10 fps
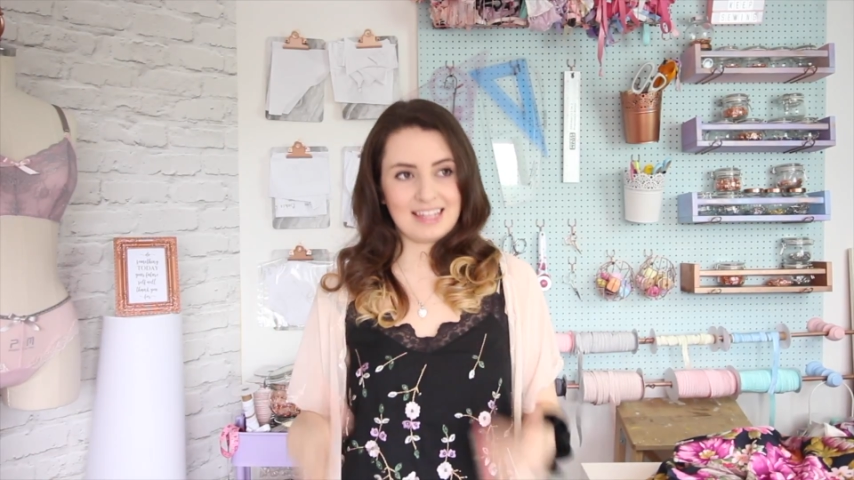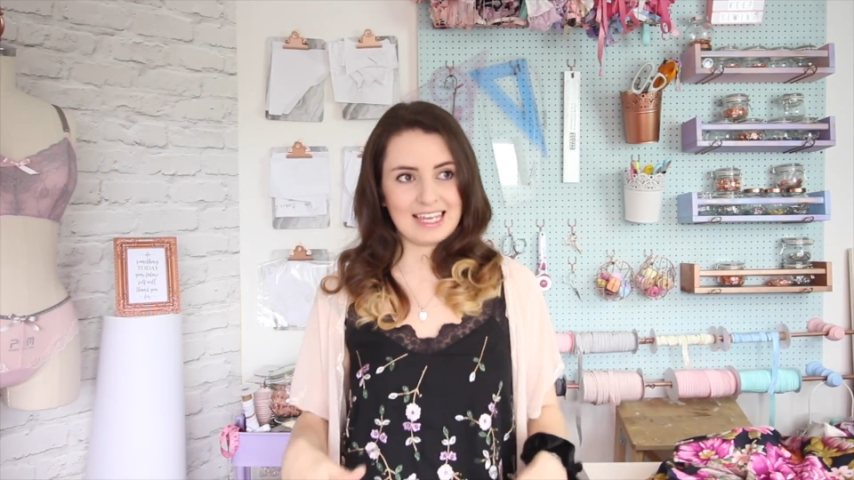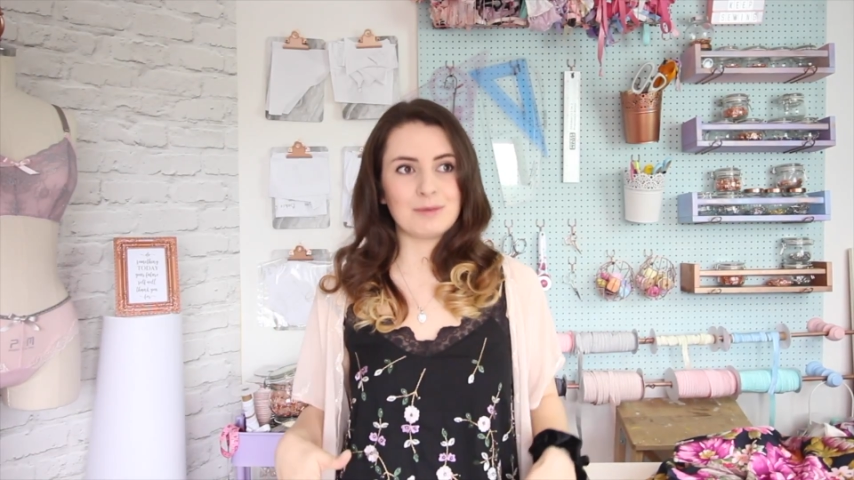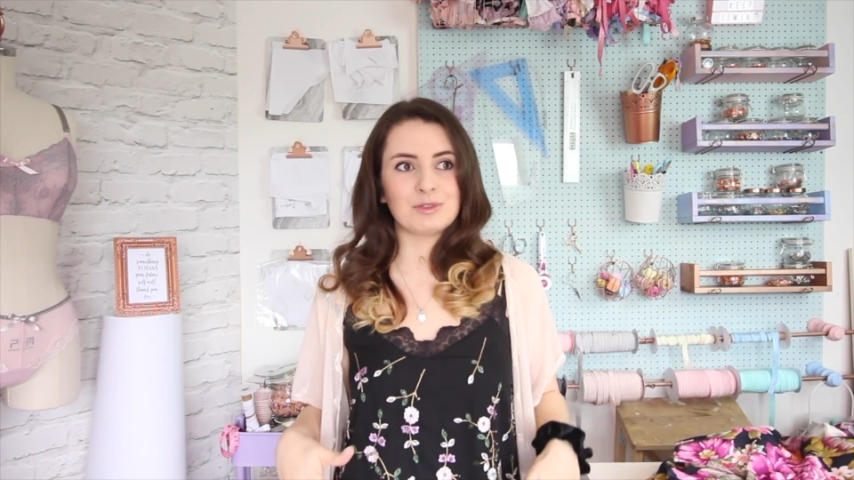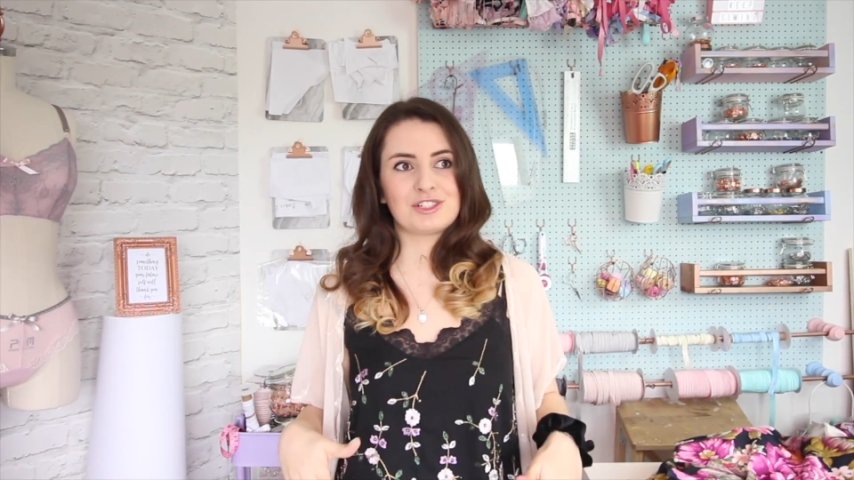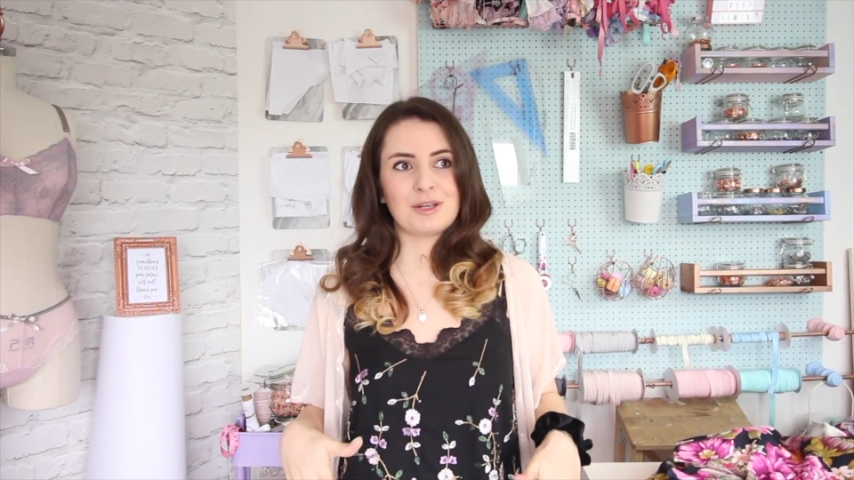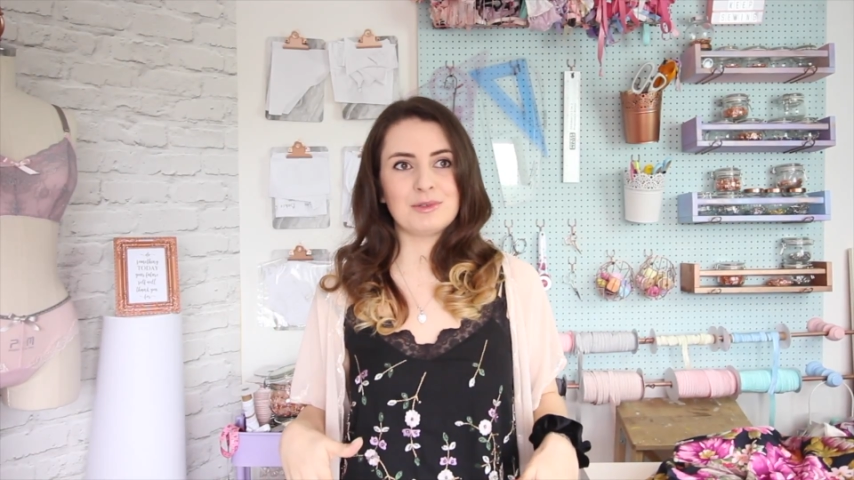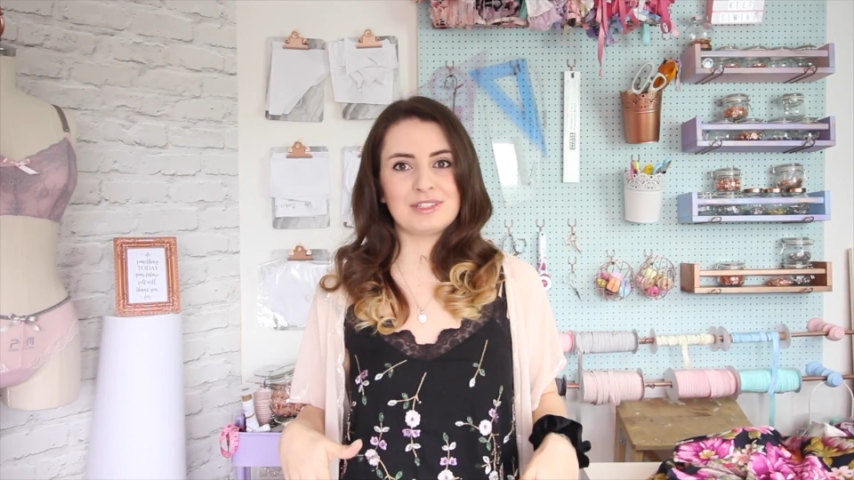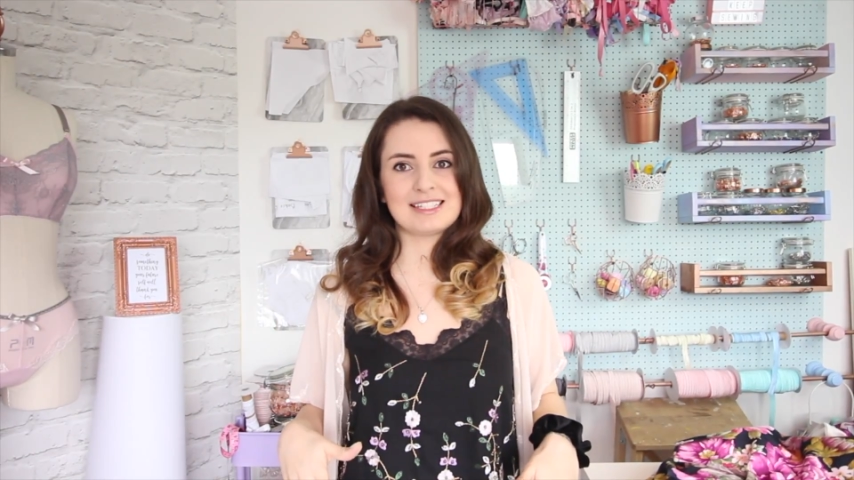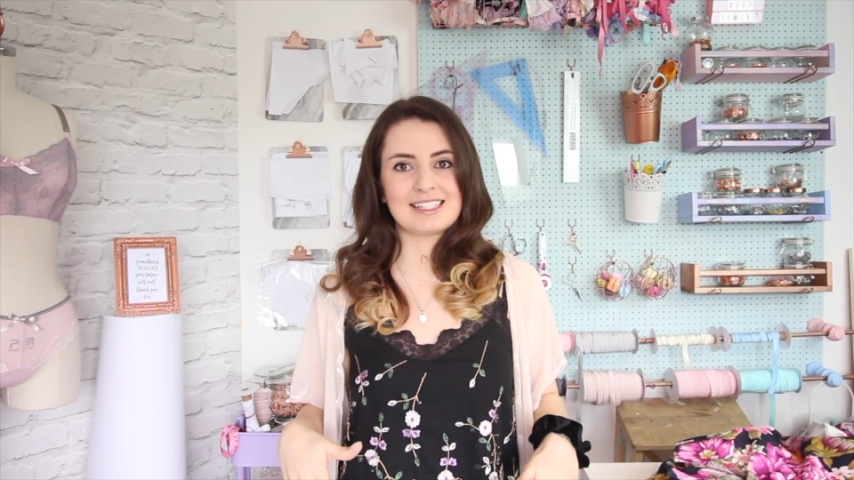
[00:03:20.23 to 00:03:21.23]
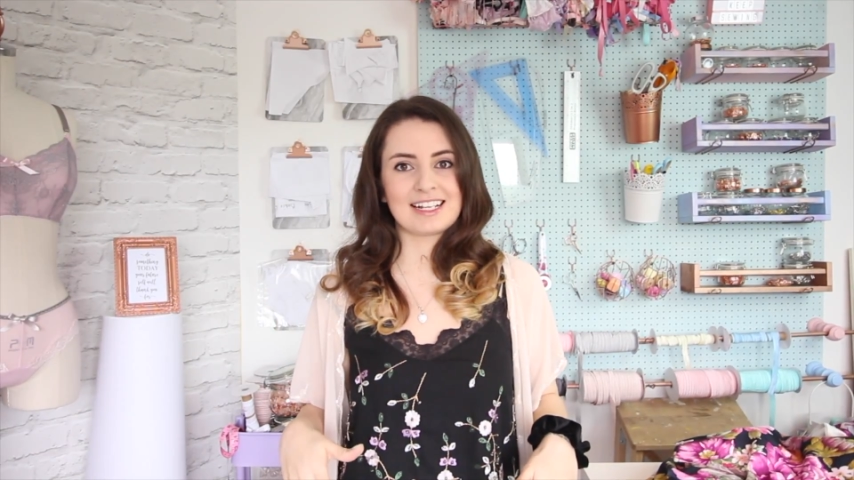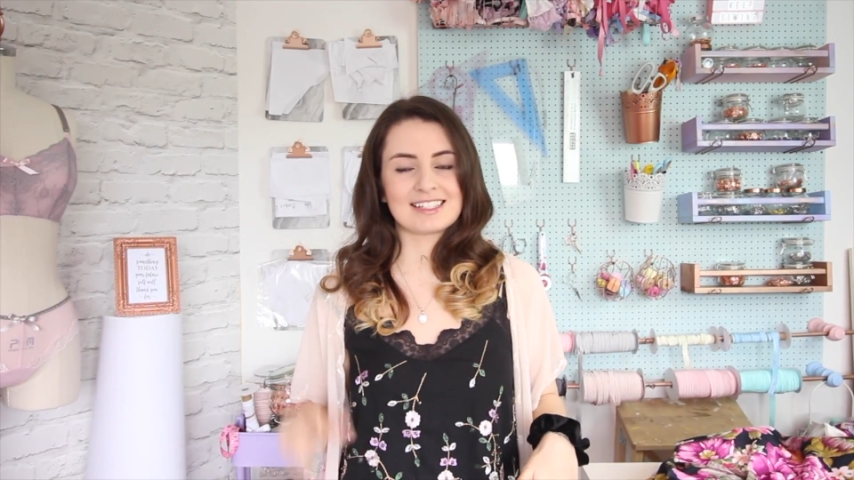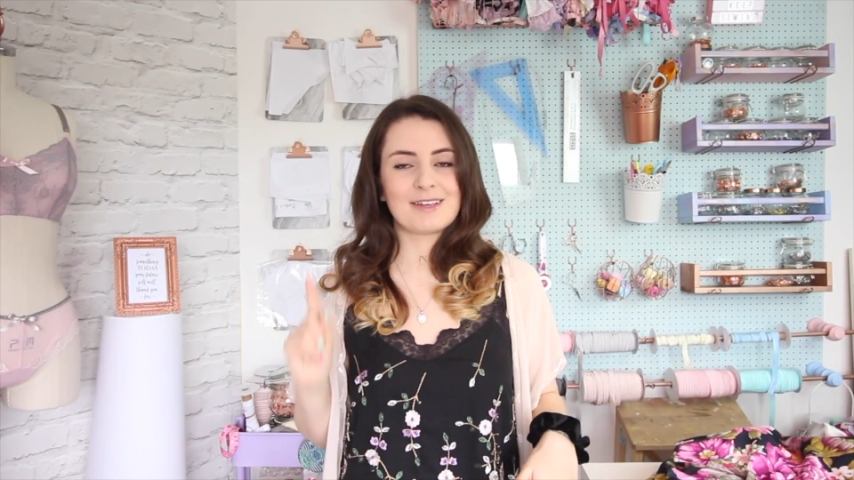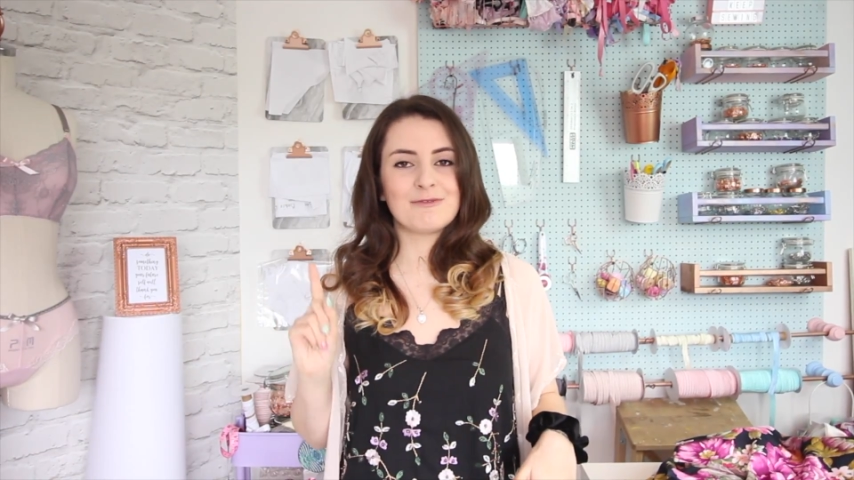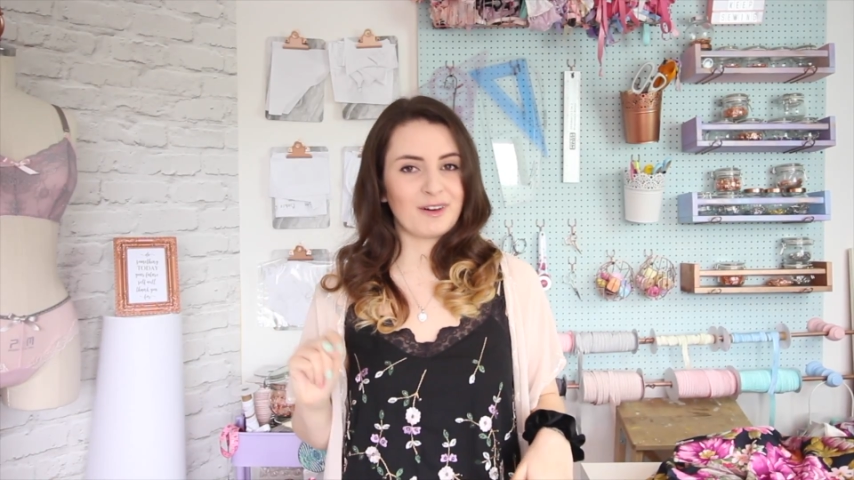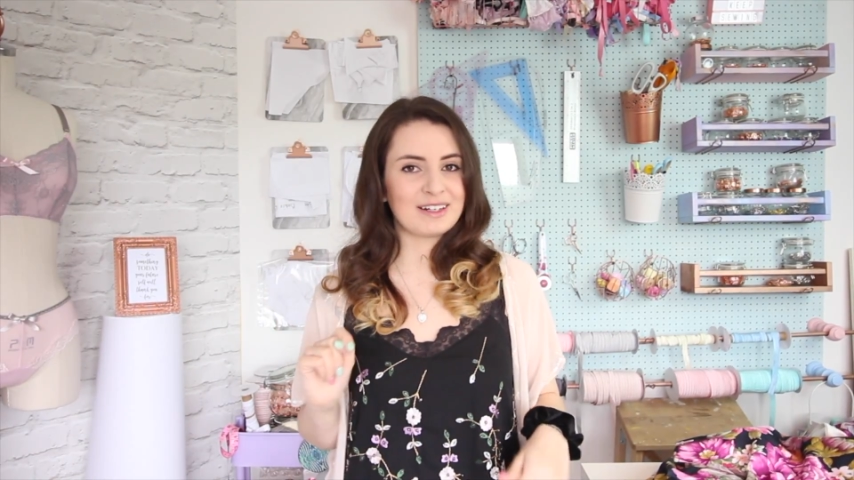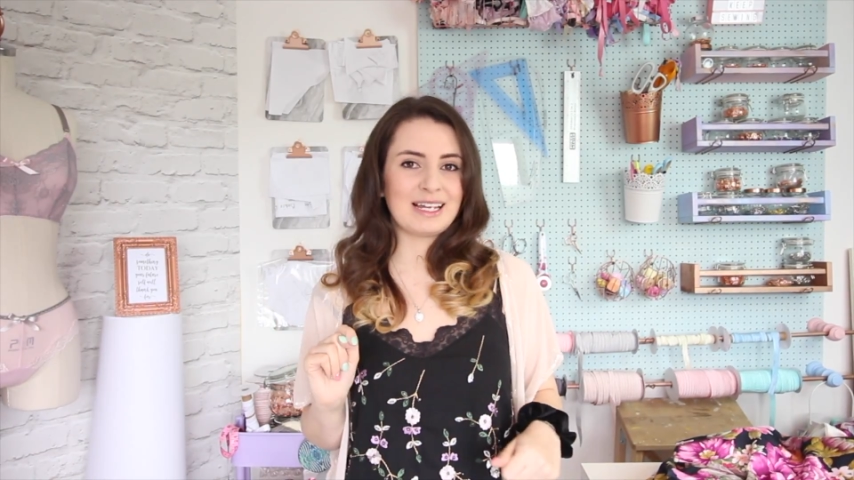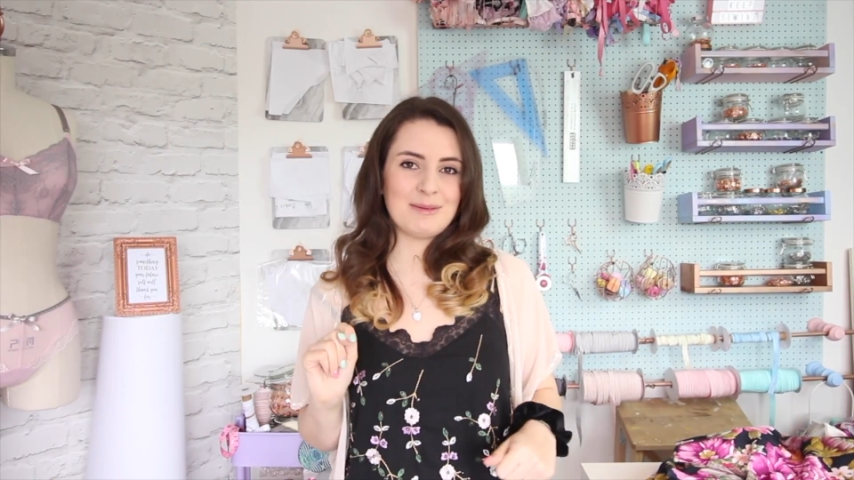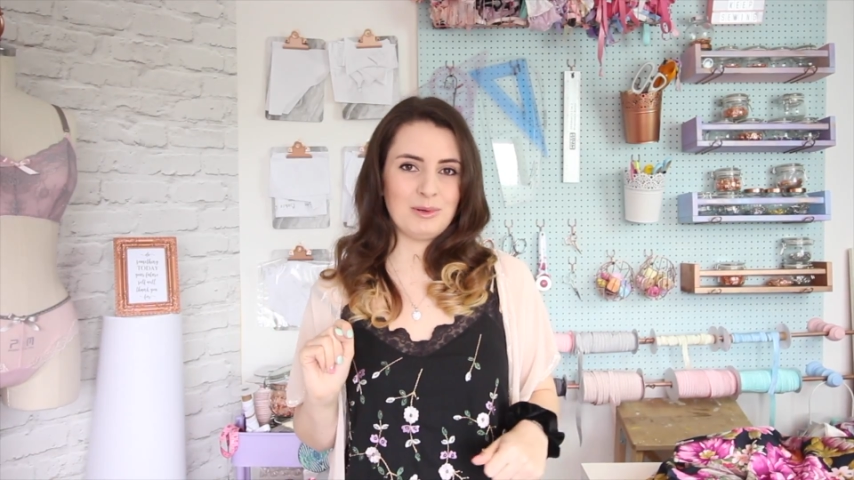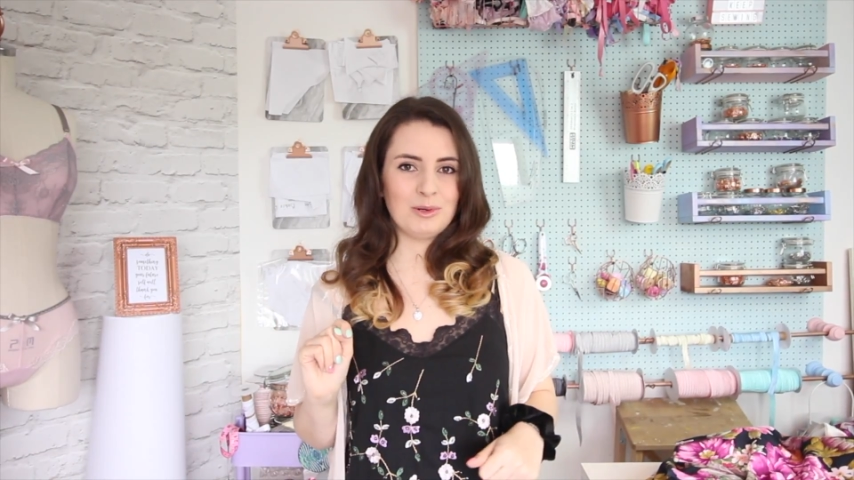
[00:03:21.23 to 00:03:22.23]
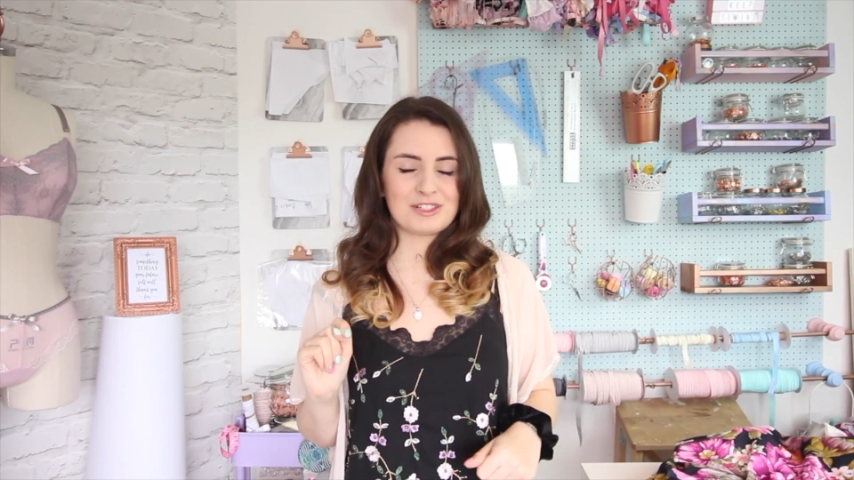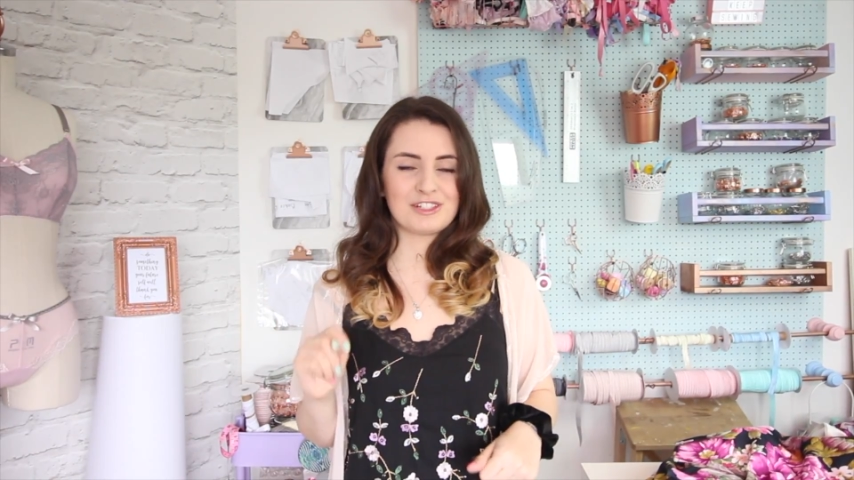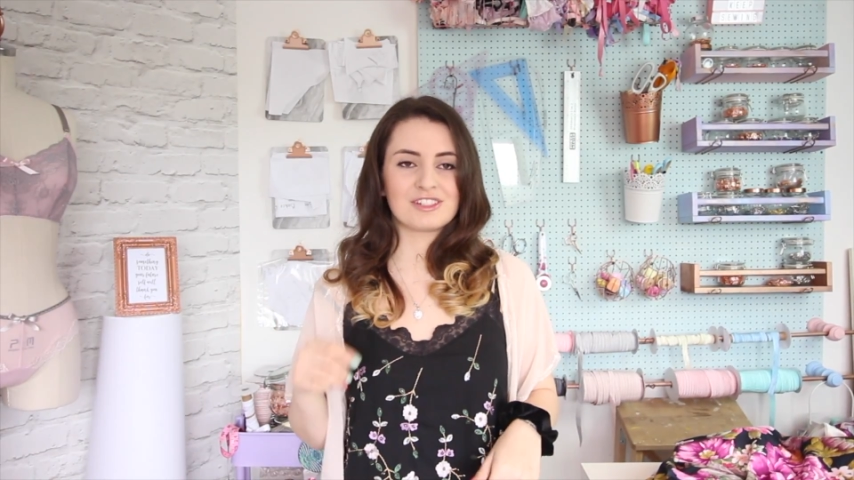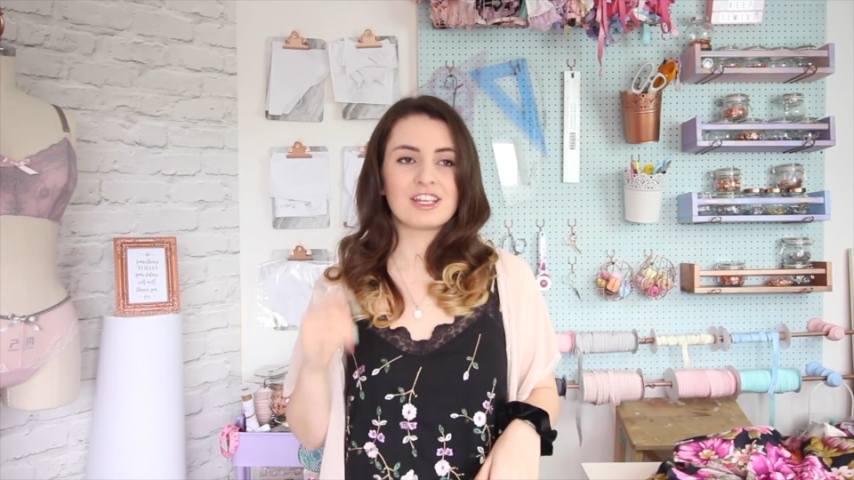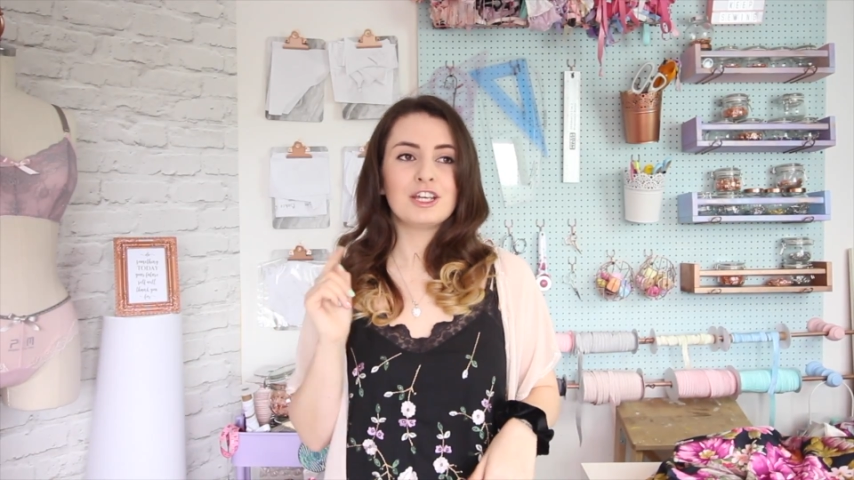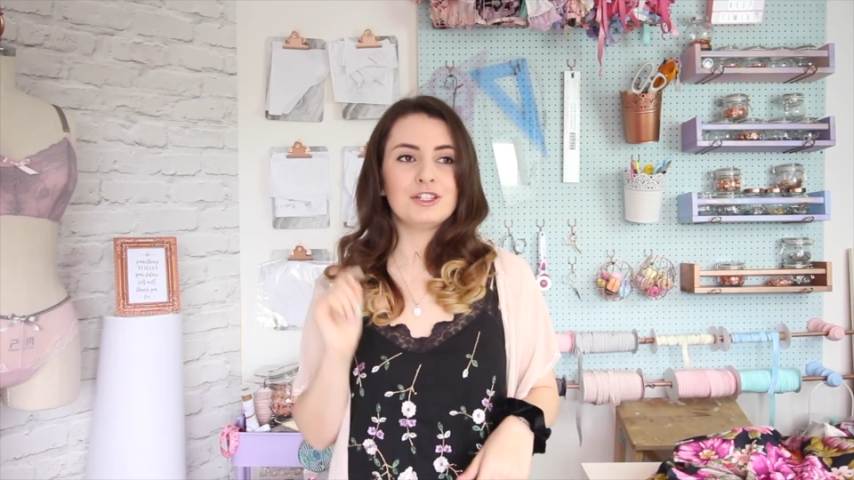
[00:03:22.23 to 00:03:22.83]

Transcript: it will stop all these things. Very important.